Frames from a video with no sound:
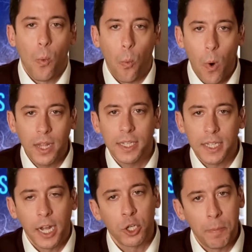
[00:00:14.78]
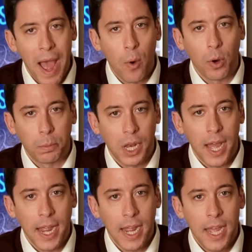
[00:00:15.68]
One such power
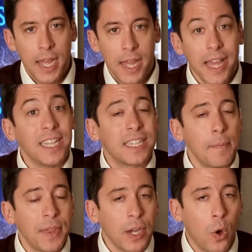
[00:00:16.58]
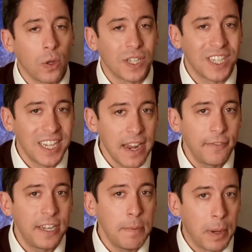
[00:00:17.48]
play is something called
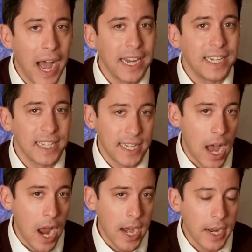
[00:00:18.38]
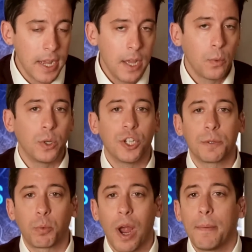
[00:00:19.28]
safety by design, which
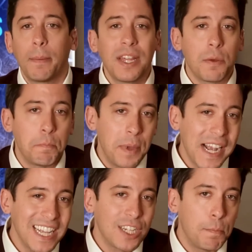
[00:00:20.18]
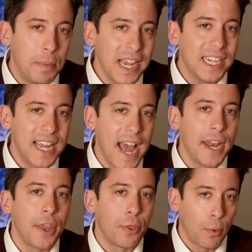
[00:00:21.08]
is probably the biggest big
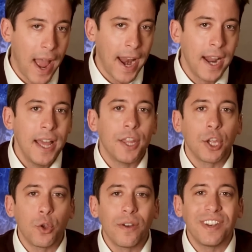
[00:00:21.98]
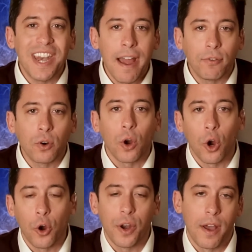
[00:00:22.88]
tech threat that you have never
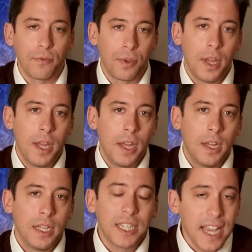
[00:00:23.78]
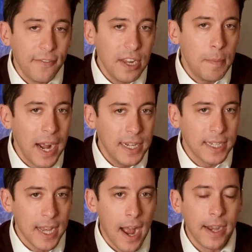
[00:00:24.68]
heard of. Safety by
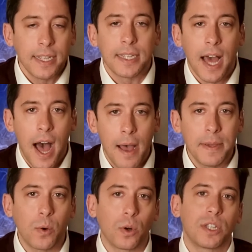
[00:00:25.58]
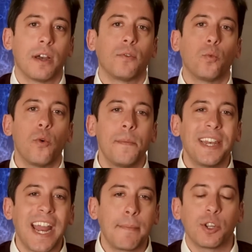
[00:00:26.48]
Design is the hobby horse of a
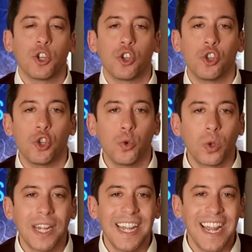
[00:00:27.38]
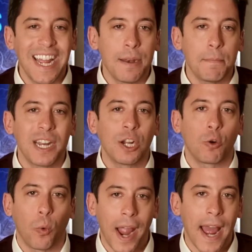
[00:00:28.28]
woman named Julie Inman
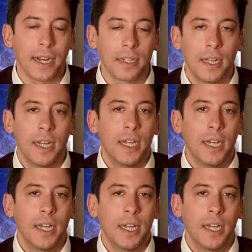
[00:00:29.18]
Grant,